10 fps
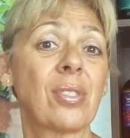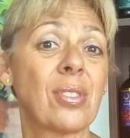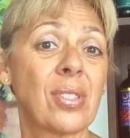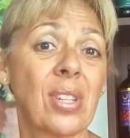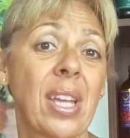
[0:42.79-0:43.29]
So
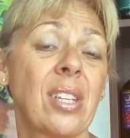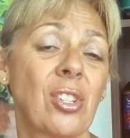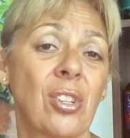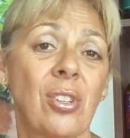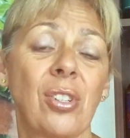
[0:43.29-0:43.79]
stay
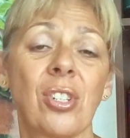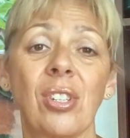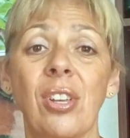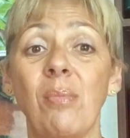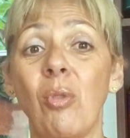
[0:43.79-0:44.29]
tuned to
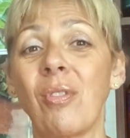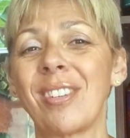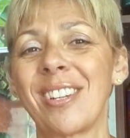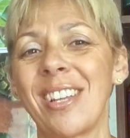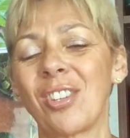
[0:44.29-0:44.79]
learn more in
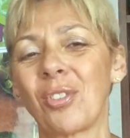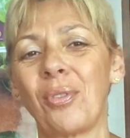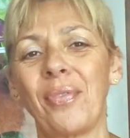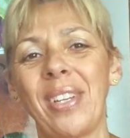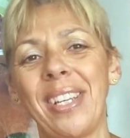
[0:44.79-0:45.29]
today's
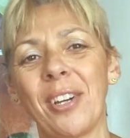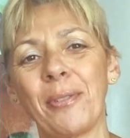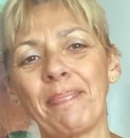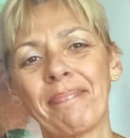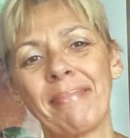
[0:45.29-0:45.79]
short video.
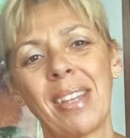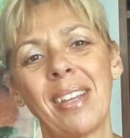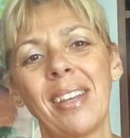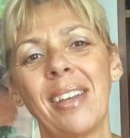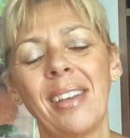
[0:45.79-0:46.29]

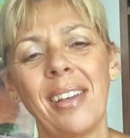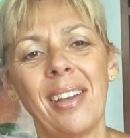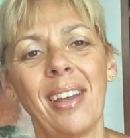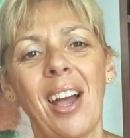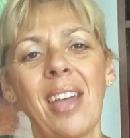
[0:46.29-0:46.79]

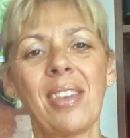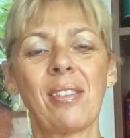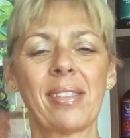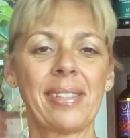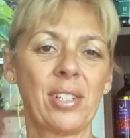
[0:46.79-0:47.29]
Hi there,
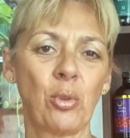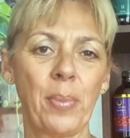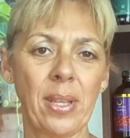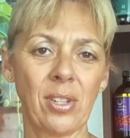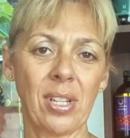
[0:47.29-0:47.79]
it's Lyndall
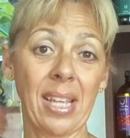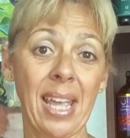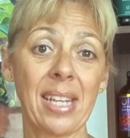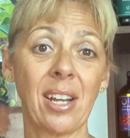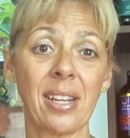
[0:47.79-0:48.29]
Pinchin,
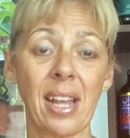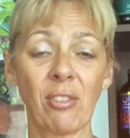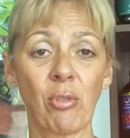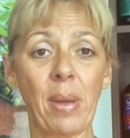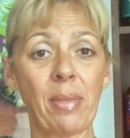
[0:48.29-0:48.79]
Canine
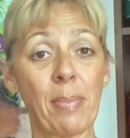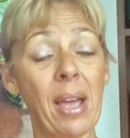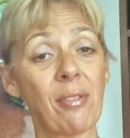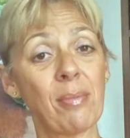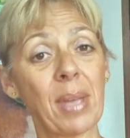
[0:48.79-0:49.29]
Naturopath,
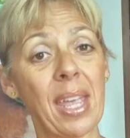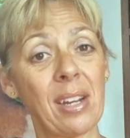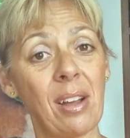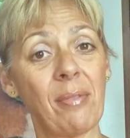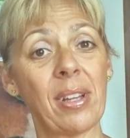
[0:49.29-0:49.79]
back from
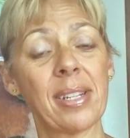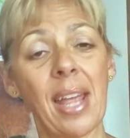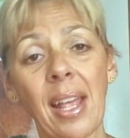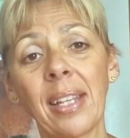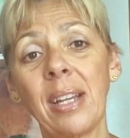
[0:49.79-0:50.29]
Canine
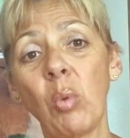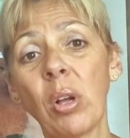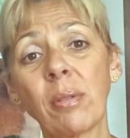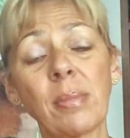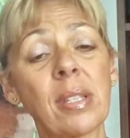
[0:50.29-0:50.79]
Vitality.
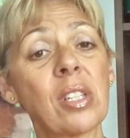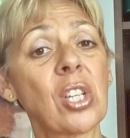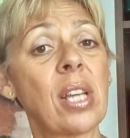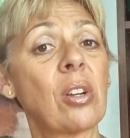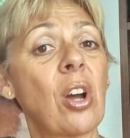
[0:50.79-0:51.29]
Welcome to the
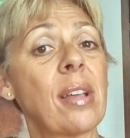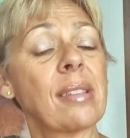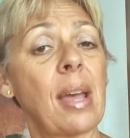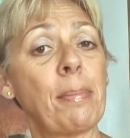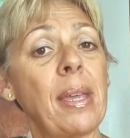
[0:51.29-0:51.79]
channel, guys.
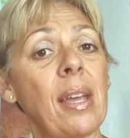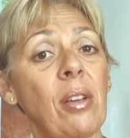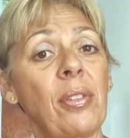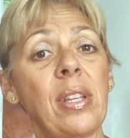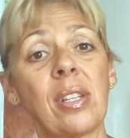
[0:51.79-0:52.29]
Happy,
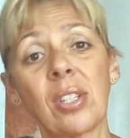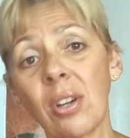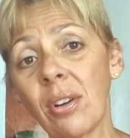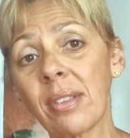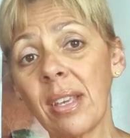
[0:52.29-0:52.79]
healthy
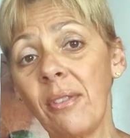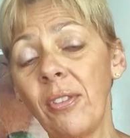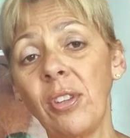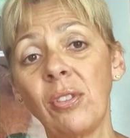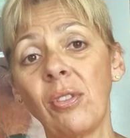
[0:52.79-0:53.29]
dogs. If
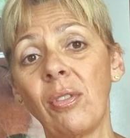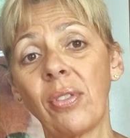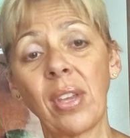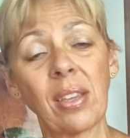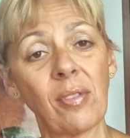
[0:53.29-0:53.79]
you're new,
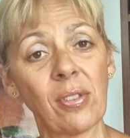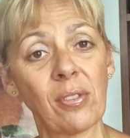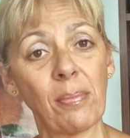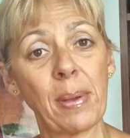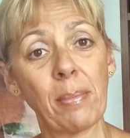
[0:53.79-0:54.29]
thank you for
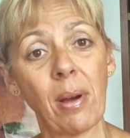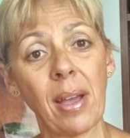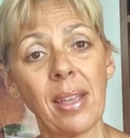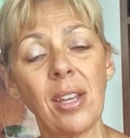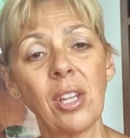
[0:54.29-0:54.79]
stopping
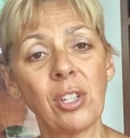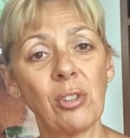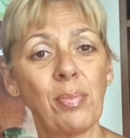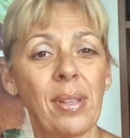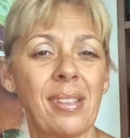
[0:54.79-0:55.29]
by.
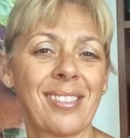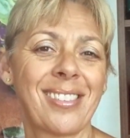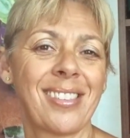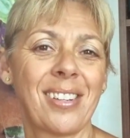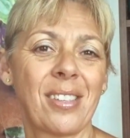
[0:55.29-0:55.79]
Do please
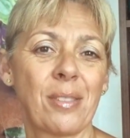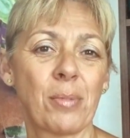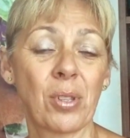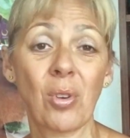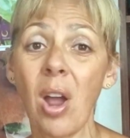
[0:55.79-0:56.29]
consider
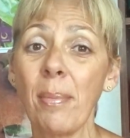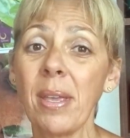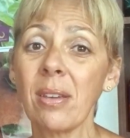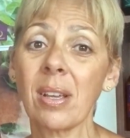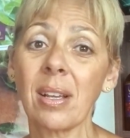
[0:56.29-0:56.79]

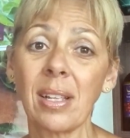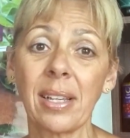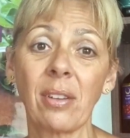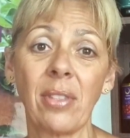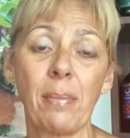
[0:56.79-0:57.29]
subscribing. You can
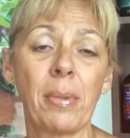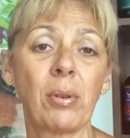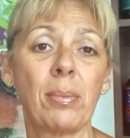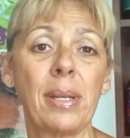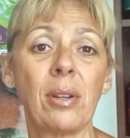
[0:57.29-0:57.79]
click on that bell
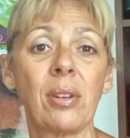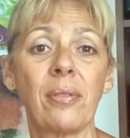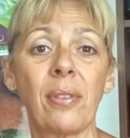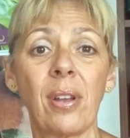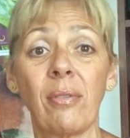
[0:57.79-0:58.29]
to be
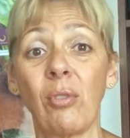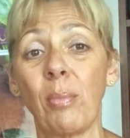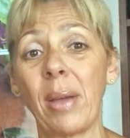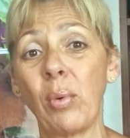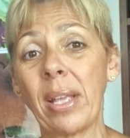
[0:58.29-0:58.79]
notified of all
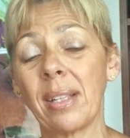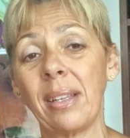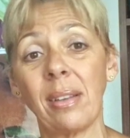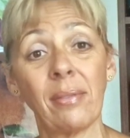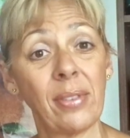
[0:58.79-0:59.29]
my
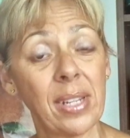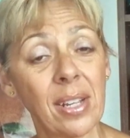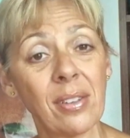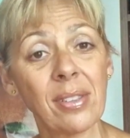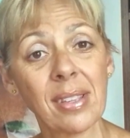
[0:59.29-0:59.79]
weekly
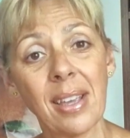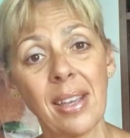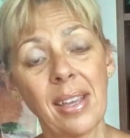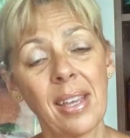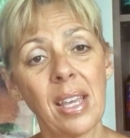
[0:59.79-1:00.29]
videos.
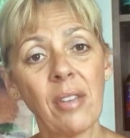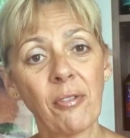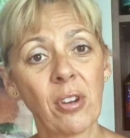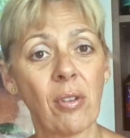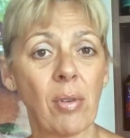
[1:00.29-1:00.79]

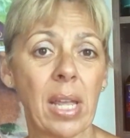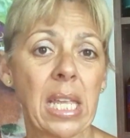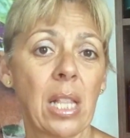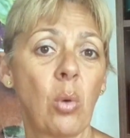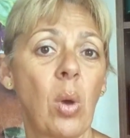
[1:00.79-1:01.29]
If you're a
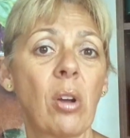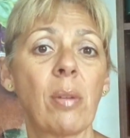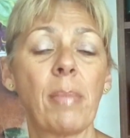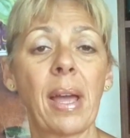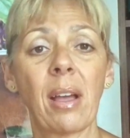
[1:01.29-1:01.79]
regular,
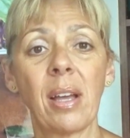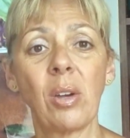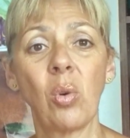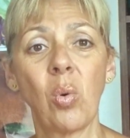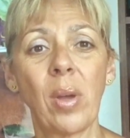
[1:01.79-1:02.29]
welcome back. I
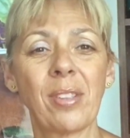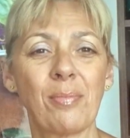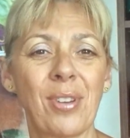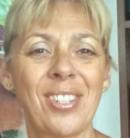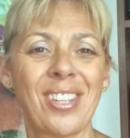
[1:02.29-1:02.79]
always
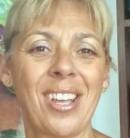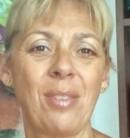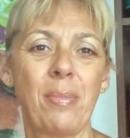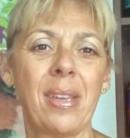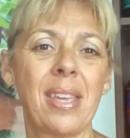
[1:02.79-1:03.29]
appreciate
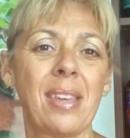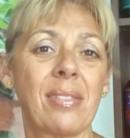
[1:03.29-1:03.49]
you being here.